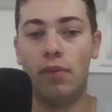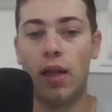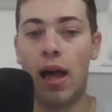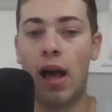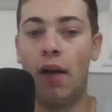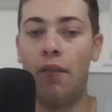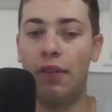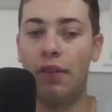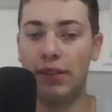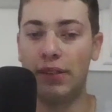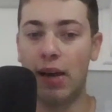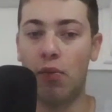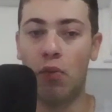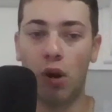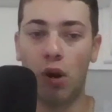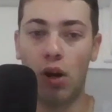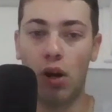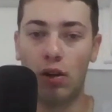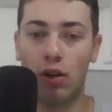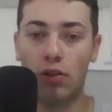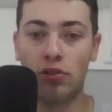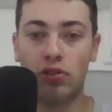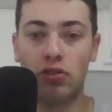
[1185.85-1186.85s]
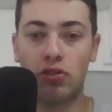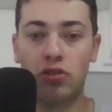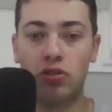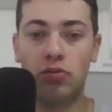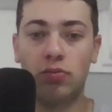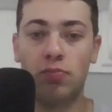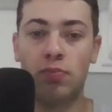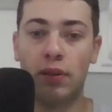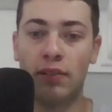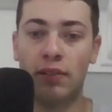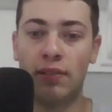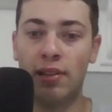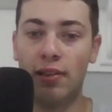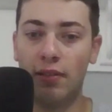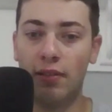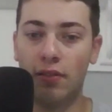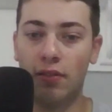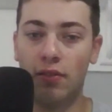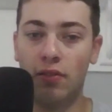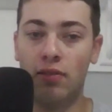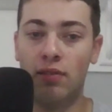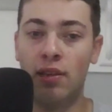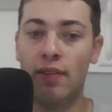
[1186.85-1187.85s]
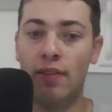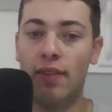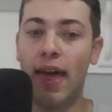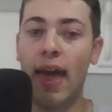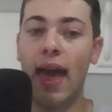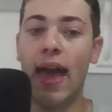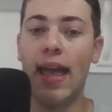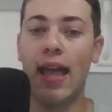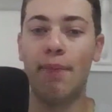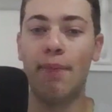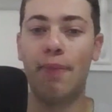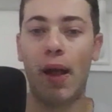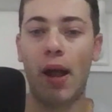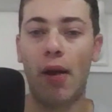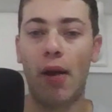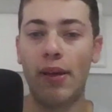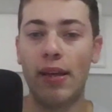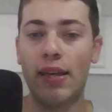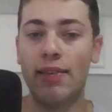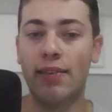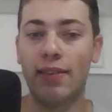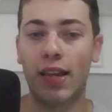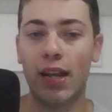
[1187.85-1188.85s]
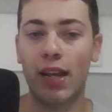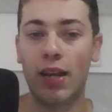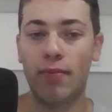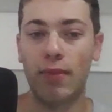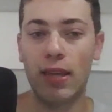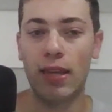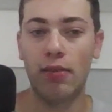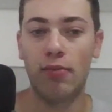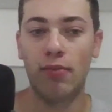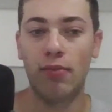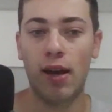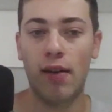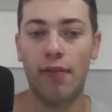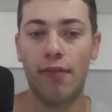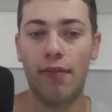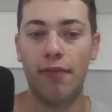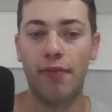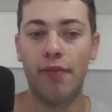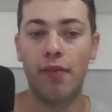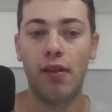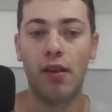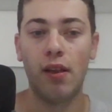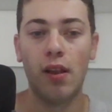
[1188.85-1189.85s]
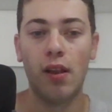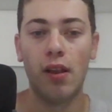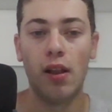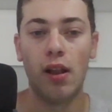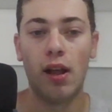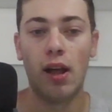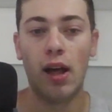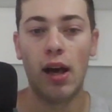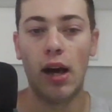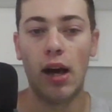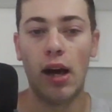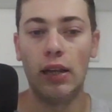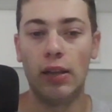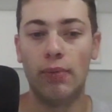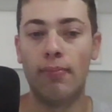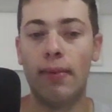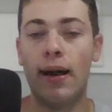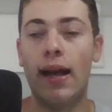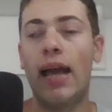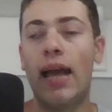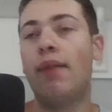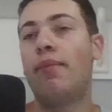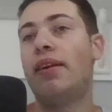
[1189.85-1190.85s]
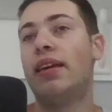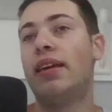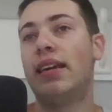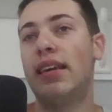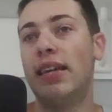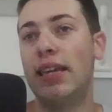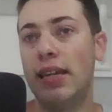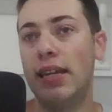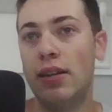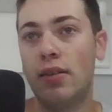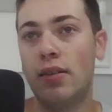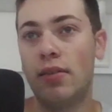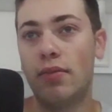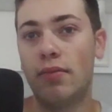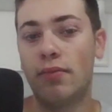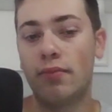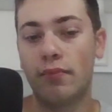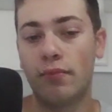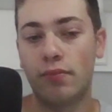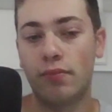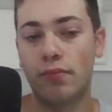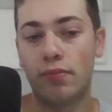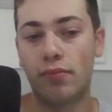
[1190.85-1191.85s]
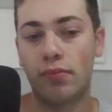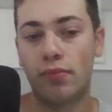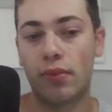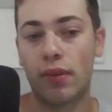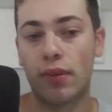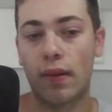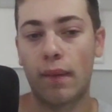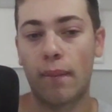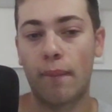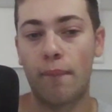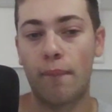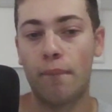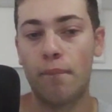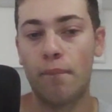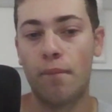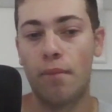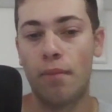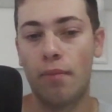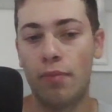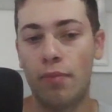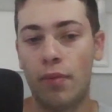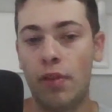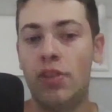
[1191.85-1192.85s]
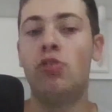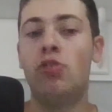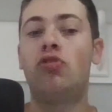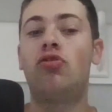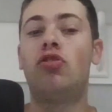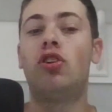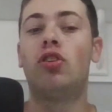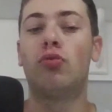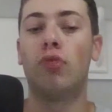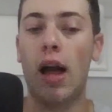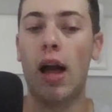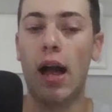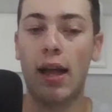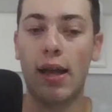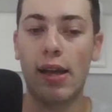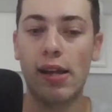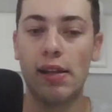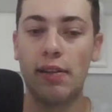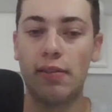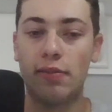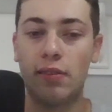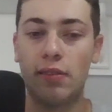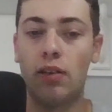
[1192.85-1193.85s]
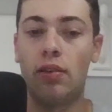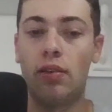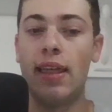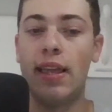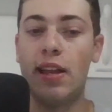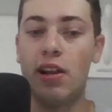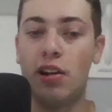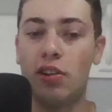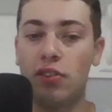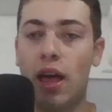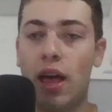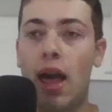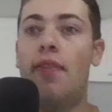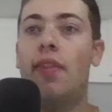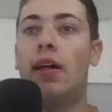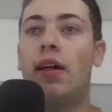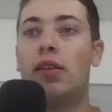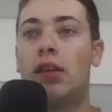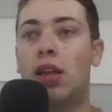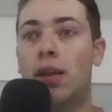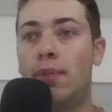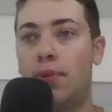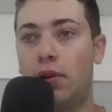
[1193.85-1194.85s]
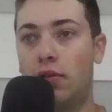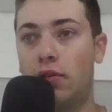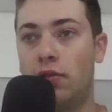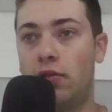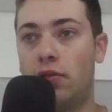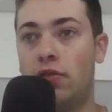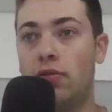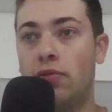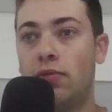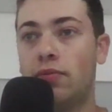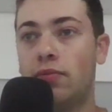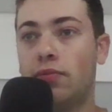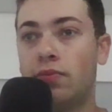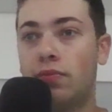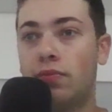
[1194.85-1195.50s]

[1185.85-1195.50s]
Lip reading: I don't think that works. But today, apparently he's going to meet with the Miami Heat, the Houston Rockets, the Lakers, and the Clippers.